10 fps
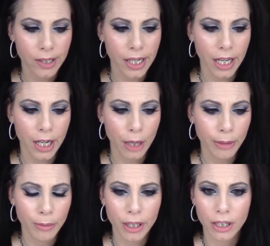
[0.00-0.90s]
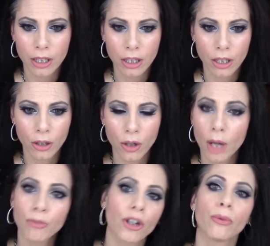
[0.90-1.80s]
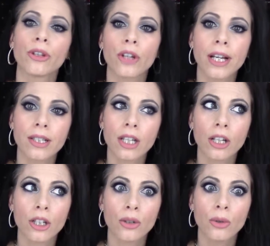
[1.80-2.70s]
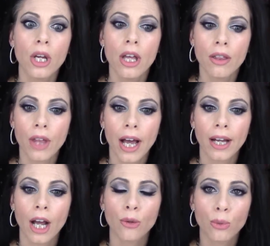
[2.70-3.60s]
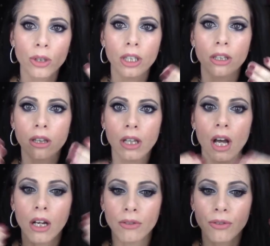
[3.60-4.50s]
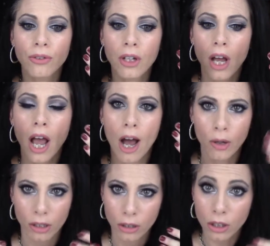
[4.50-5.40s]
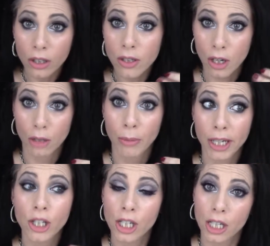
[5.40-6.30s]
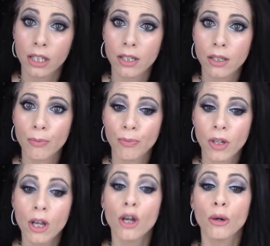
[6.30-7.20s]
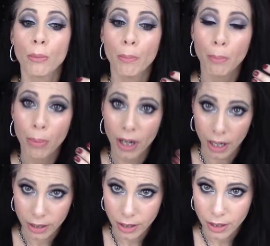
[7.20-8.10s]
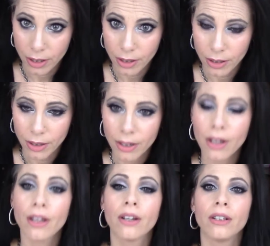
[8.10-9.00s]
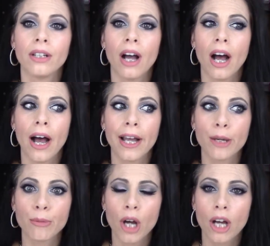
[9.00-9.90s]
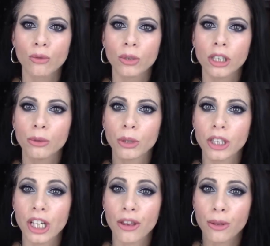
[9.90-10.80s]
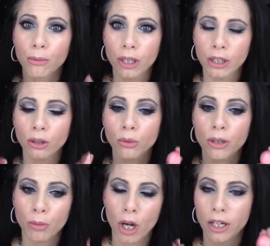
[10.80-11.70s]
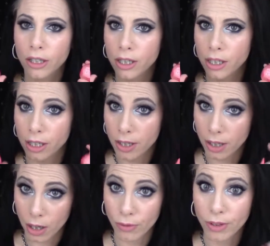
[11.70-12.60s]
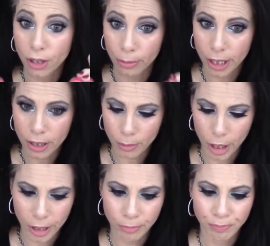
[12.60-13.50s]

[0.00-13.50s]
and I'm going to be, you know, upfront with you guys and tell you that I really love how it looks on my cheeks, but I am not really, really thrilled with the product in itself, and let me explain.